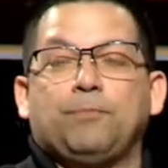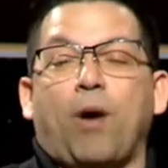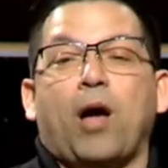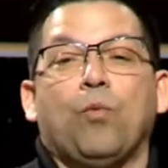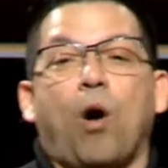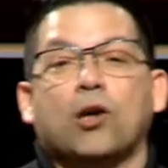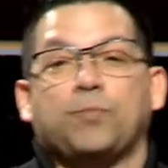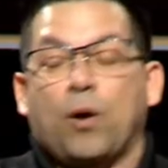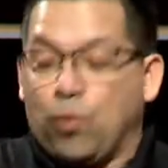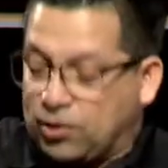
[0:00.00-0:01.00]
by walks
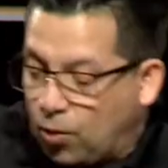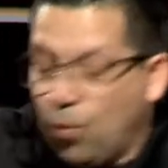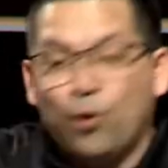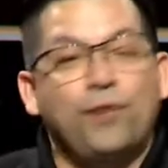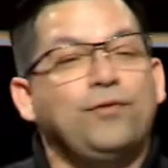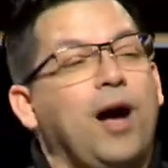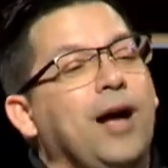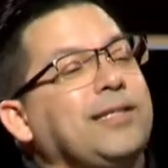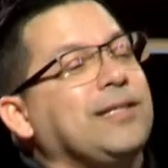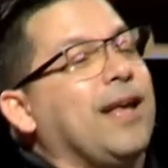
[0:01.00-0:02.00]
by what the word of God
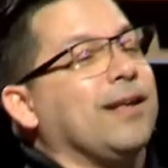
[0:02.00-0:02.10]
says.